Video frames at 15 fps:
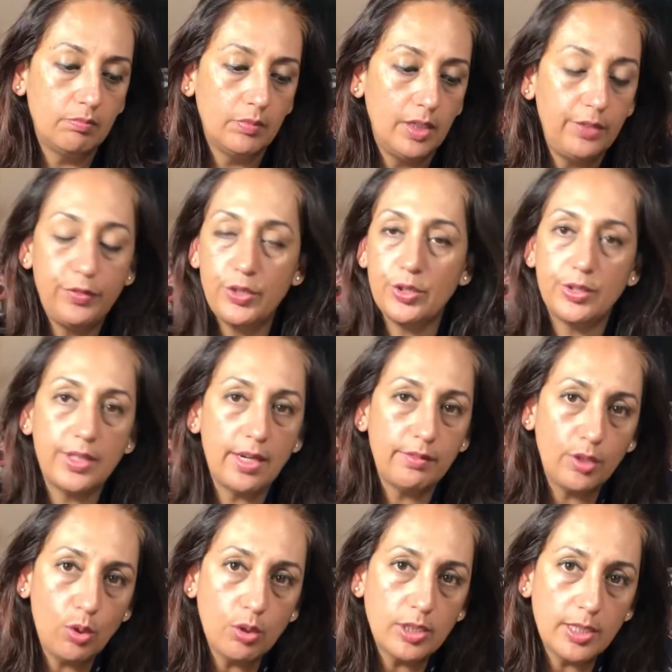If you don't have a
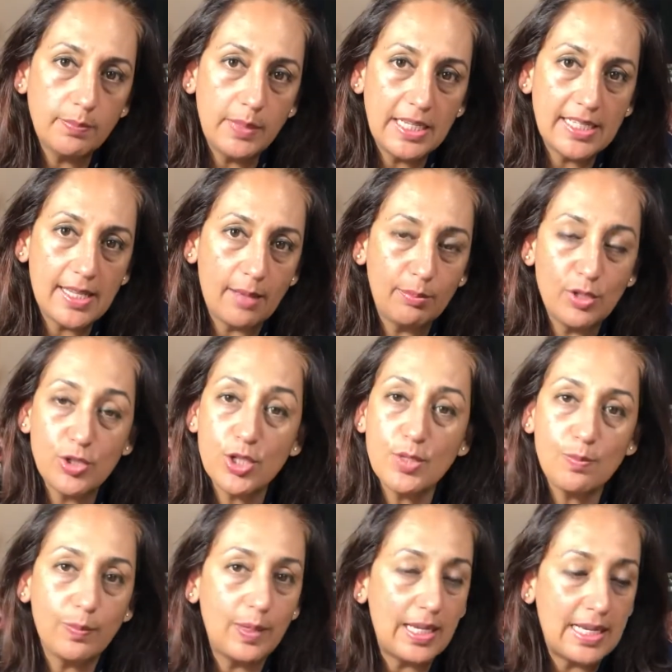golden peace apple,
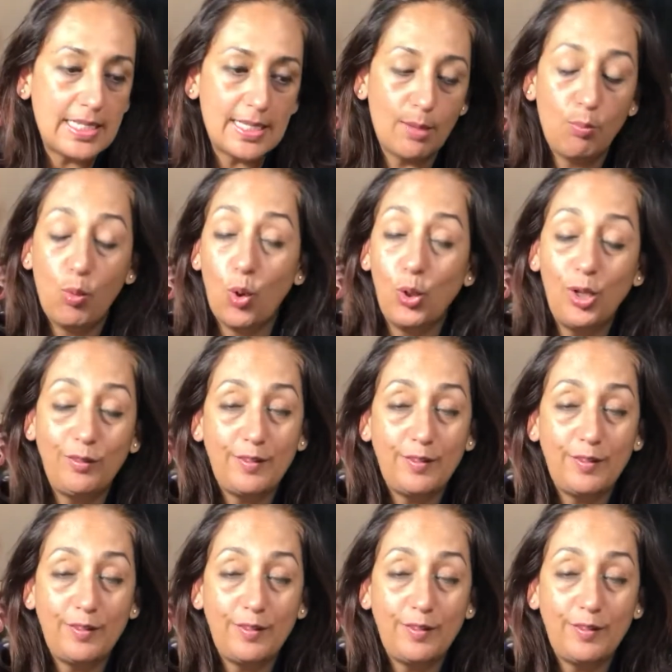just place a bowl of